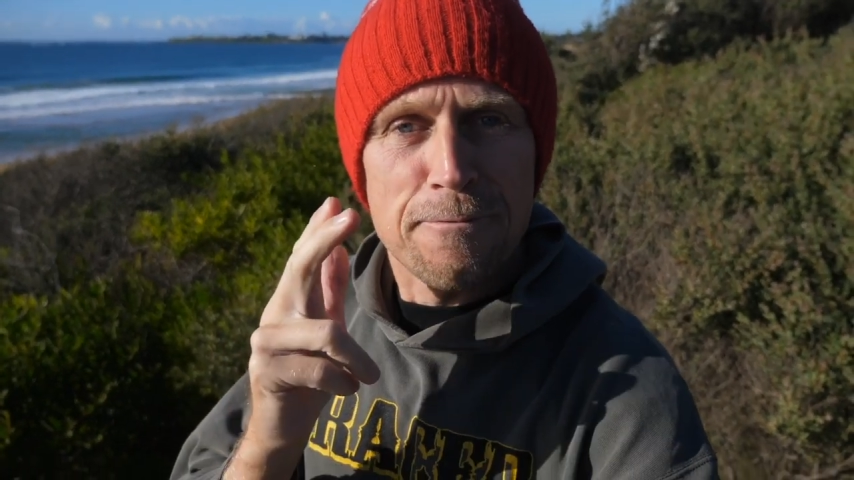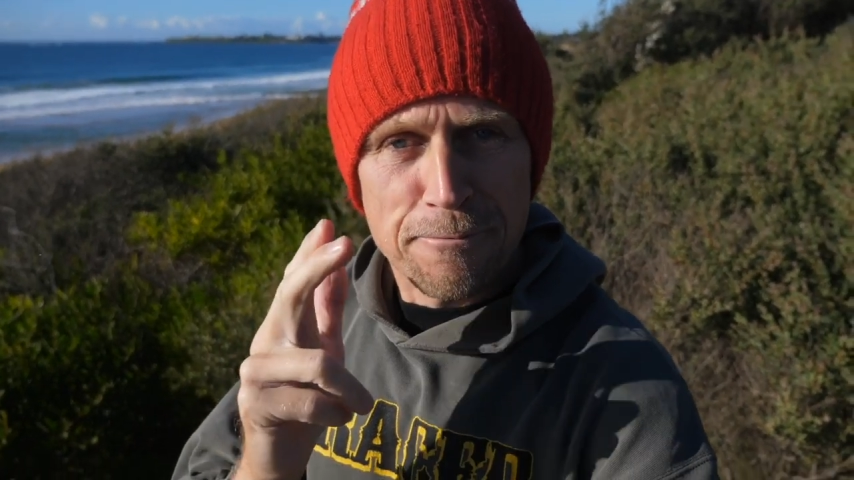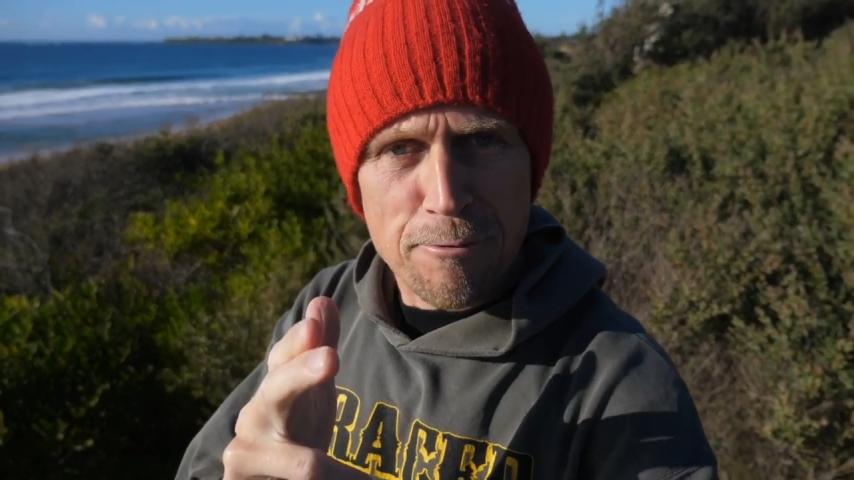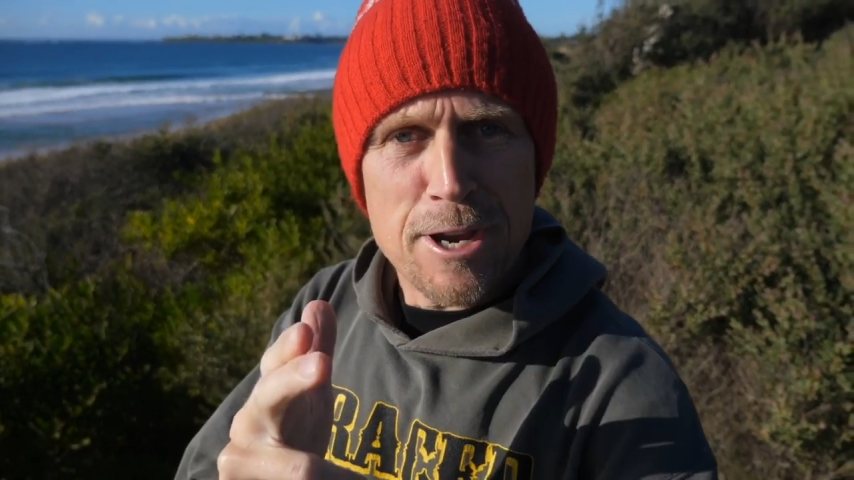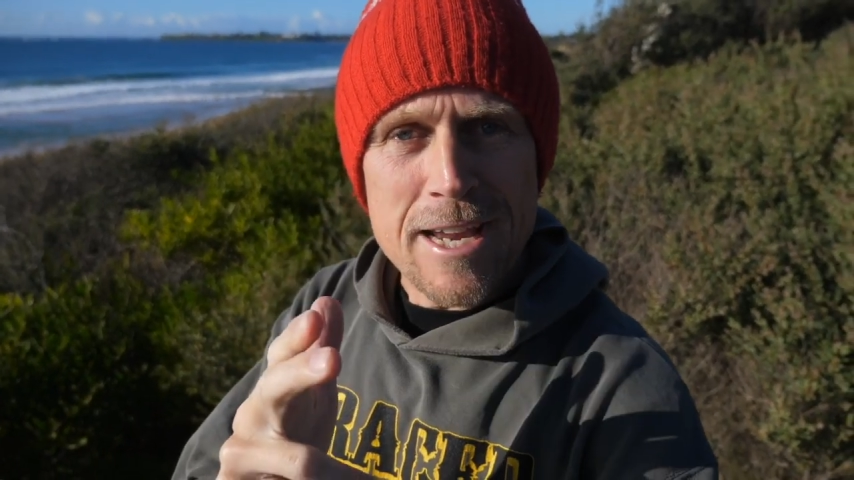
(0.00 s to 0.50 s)

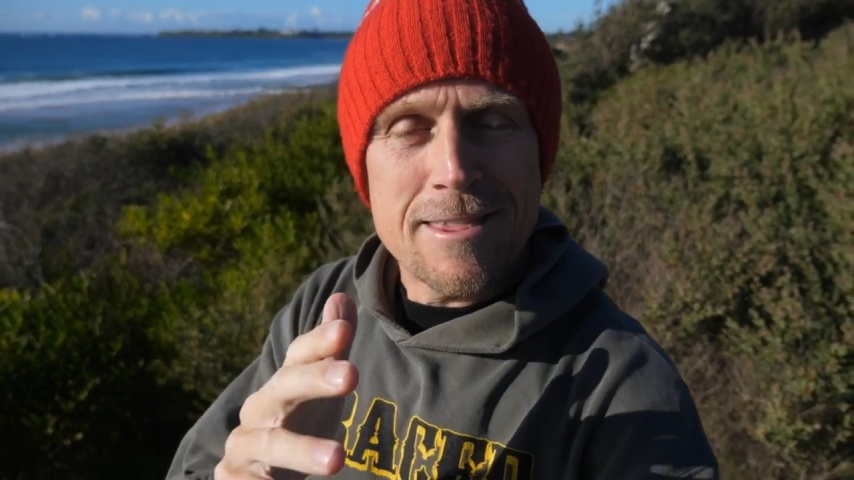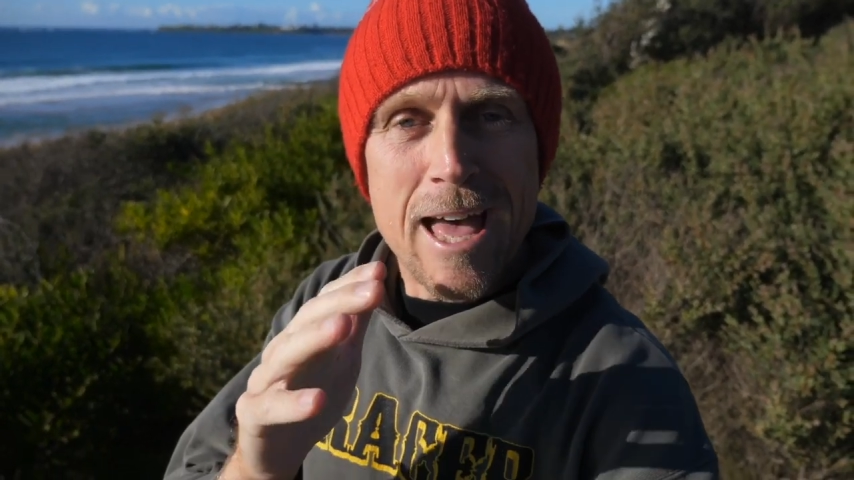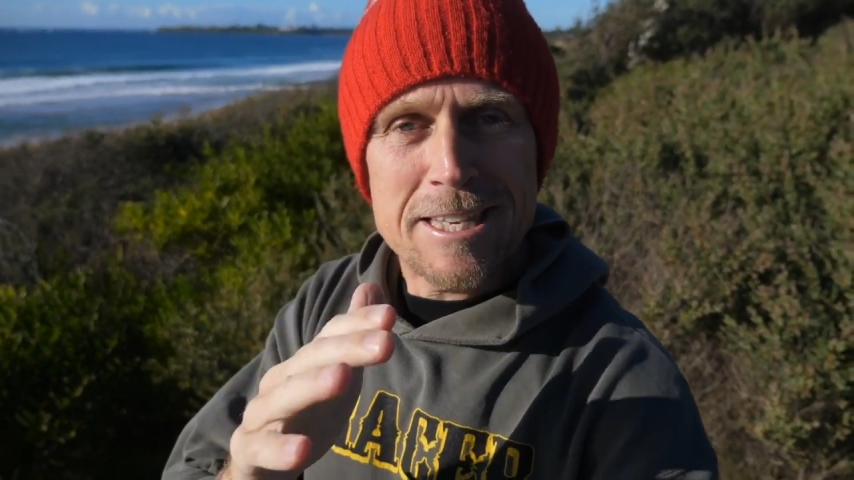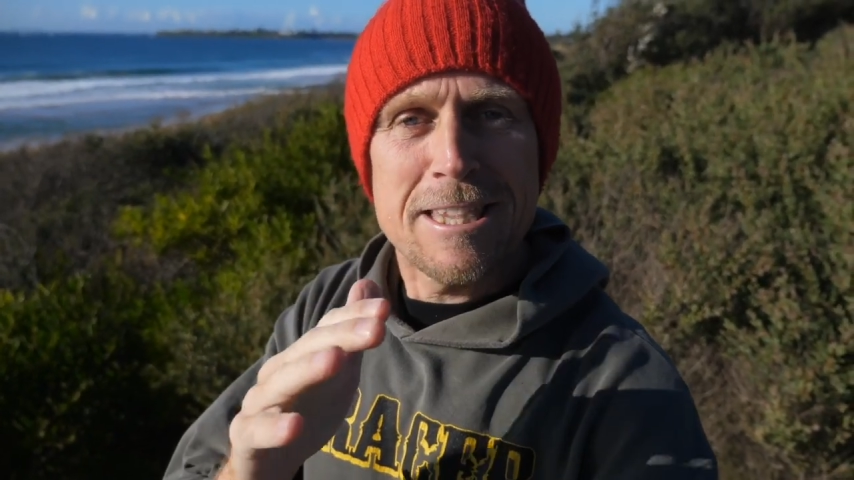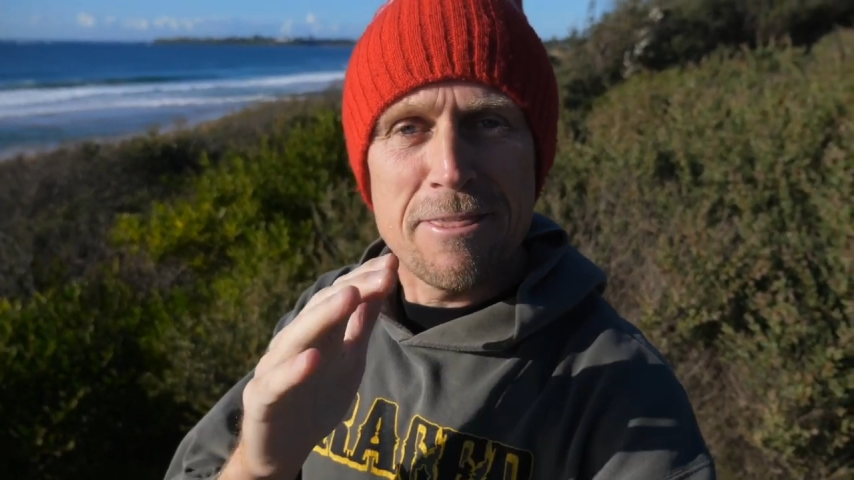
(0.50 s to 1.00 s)
free.
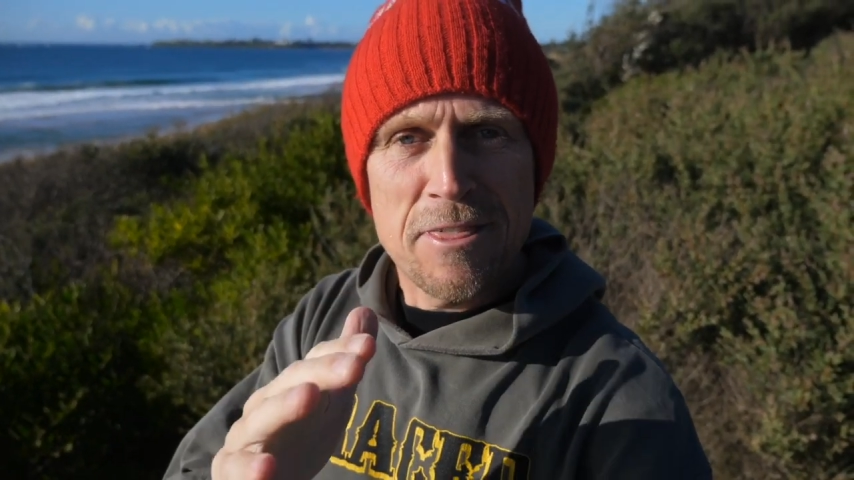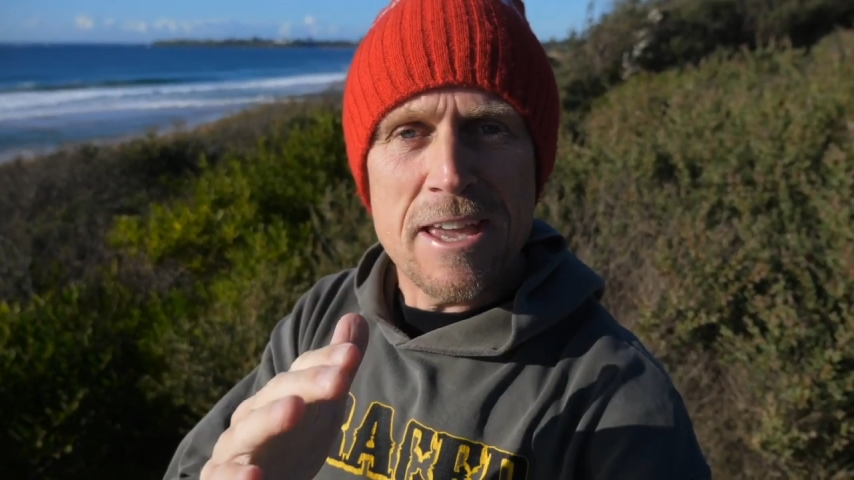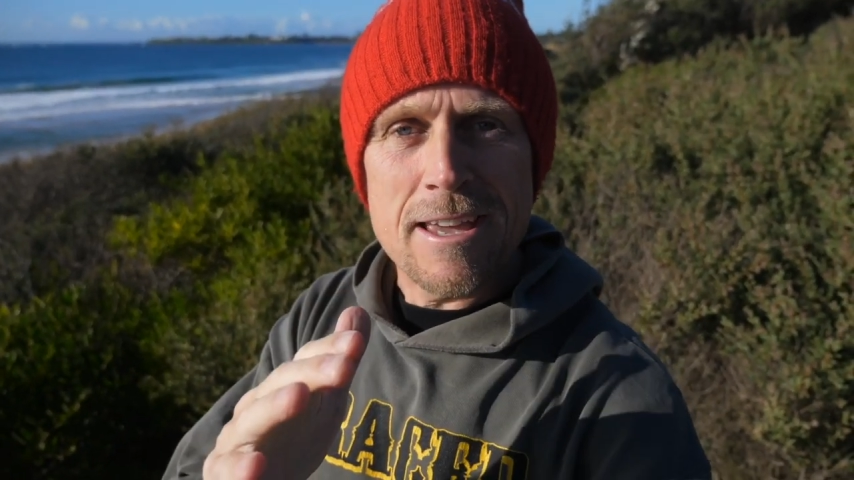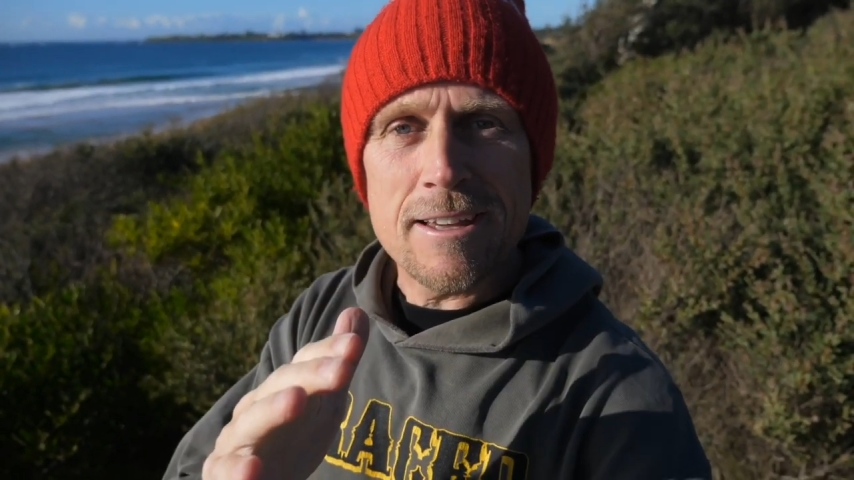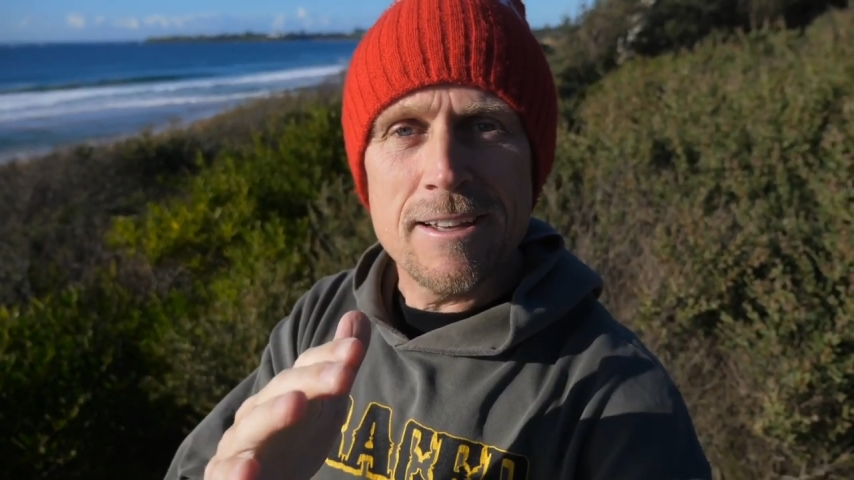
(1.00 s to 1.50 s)
That's the
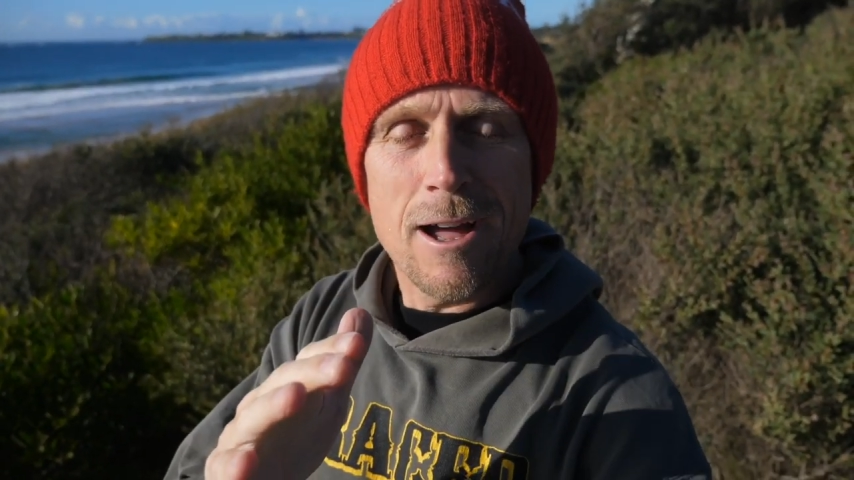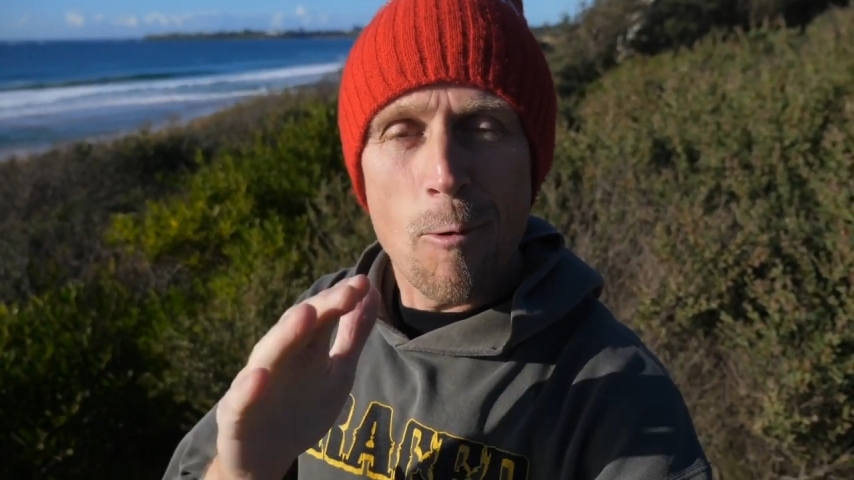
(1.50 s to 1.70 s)
thing.